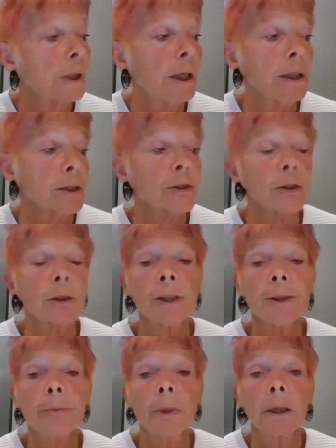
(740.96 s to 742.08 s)
He doesn't
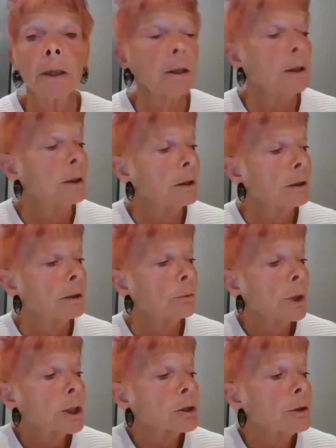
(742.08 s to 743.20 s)
trust me.
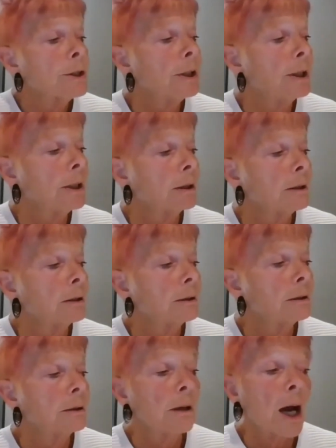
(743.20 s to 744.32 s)
Why should he?
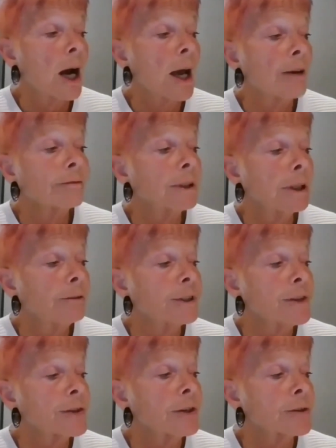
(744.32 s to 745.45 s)
I haven't lived
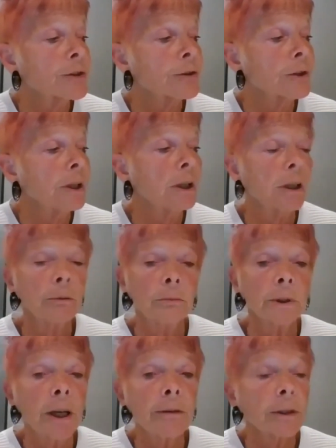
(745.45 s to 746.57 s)
his history,
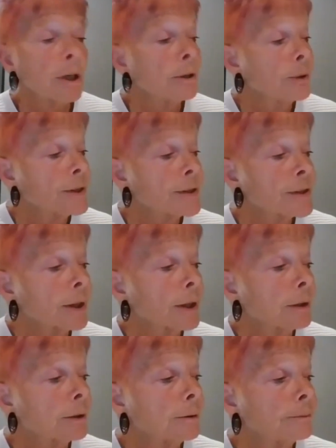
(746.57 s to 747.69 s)
will never know his
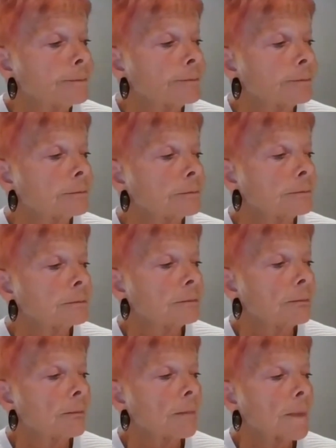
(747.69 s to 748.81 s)
skin.
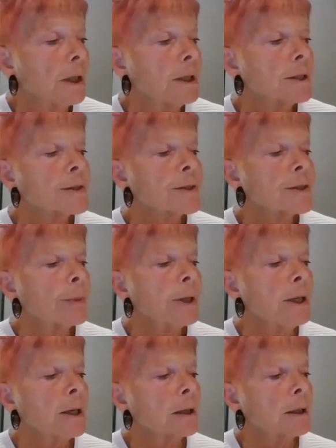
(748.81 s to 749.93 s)
He doesn't
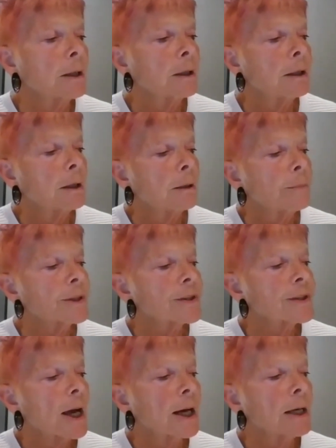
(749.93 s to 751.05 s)
speak, but
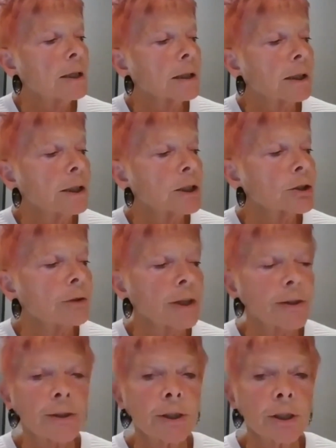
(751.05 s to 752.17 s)
silently
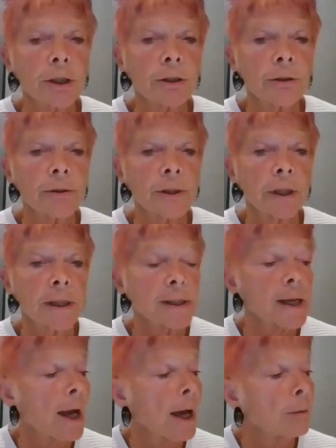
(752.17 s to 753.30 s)
shreds tissues in his
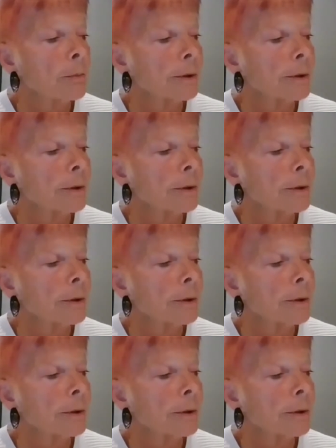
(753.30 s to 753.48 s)
lap.